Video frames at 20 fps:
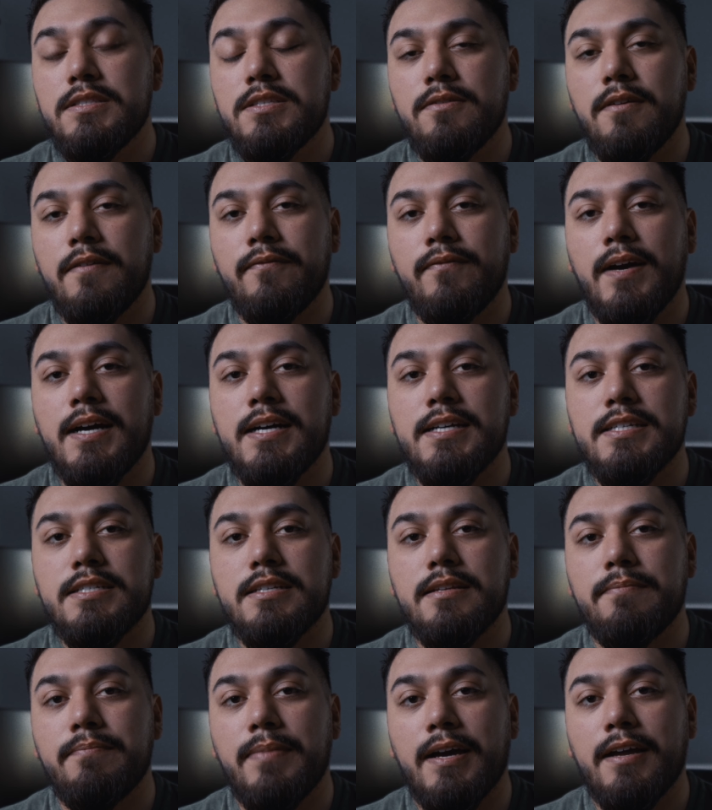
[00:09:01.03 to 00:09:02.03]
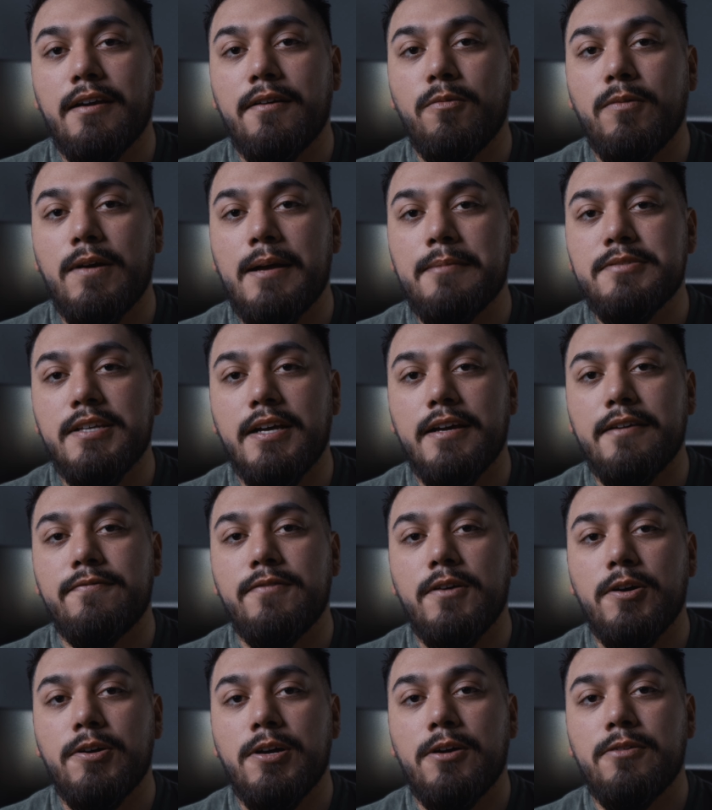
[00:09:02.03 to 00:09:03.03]
to invest in better website
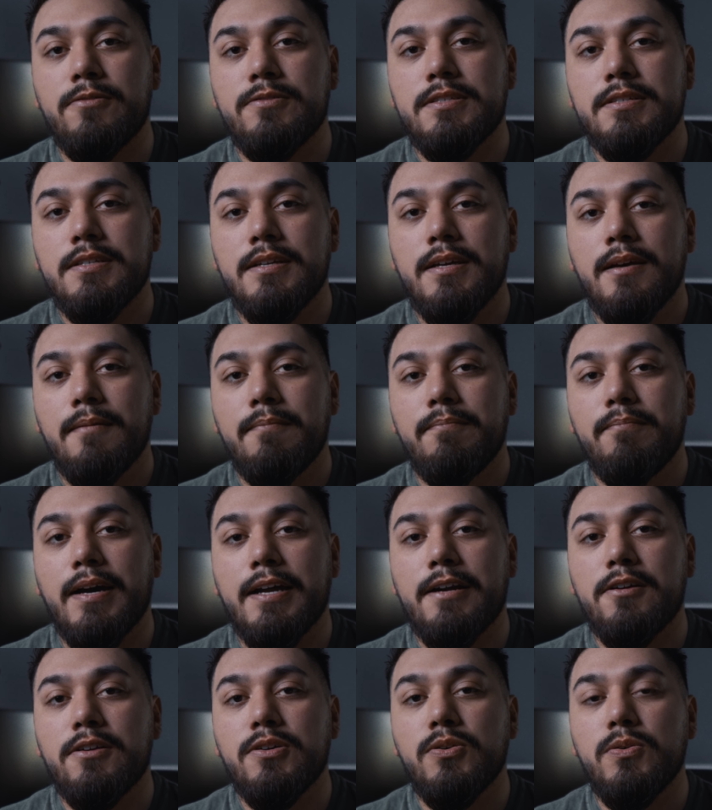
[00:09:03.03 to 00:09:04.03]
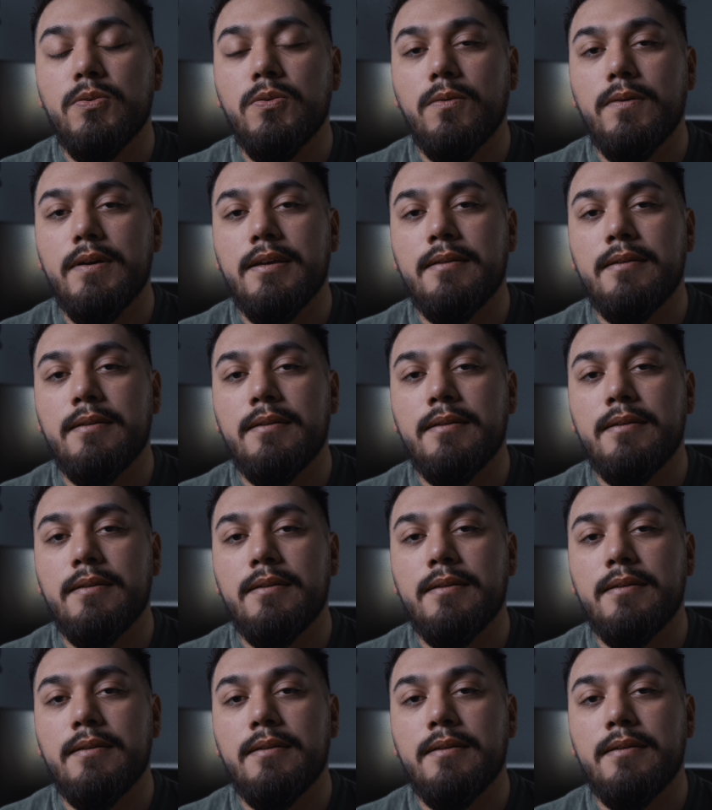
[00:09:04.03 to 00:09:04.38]
photos, better Google